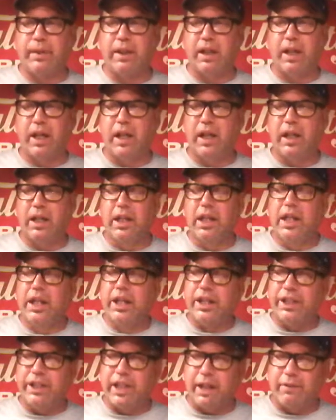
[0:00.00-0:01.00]

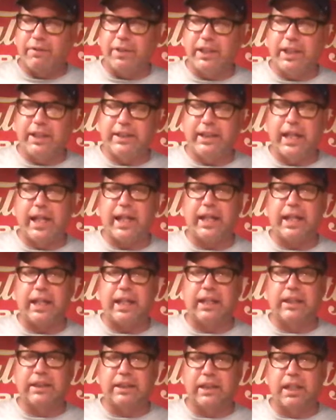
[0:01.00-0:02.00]
You definitely get that
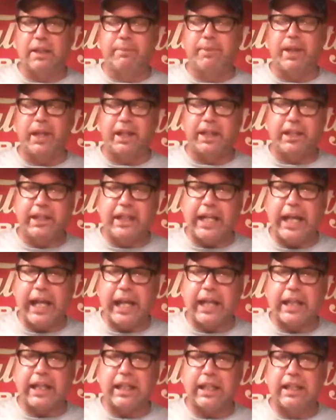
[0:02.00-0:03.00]
little bit of
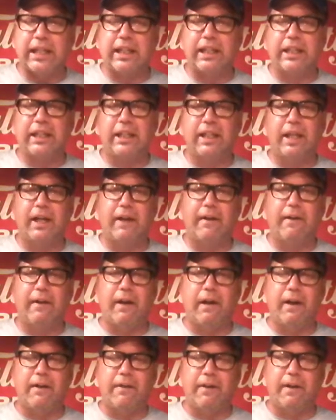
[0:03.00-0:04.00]
kick
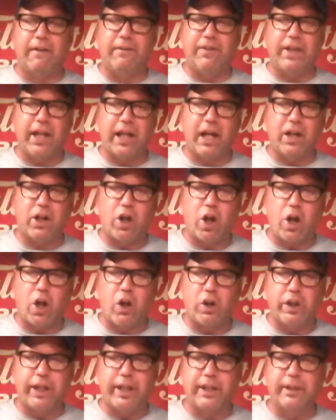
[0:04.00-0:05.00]
of the
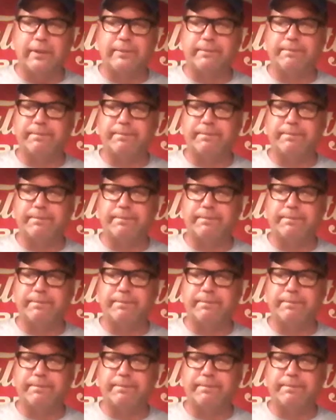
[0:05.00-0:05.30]
alcohol in it.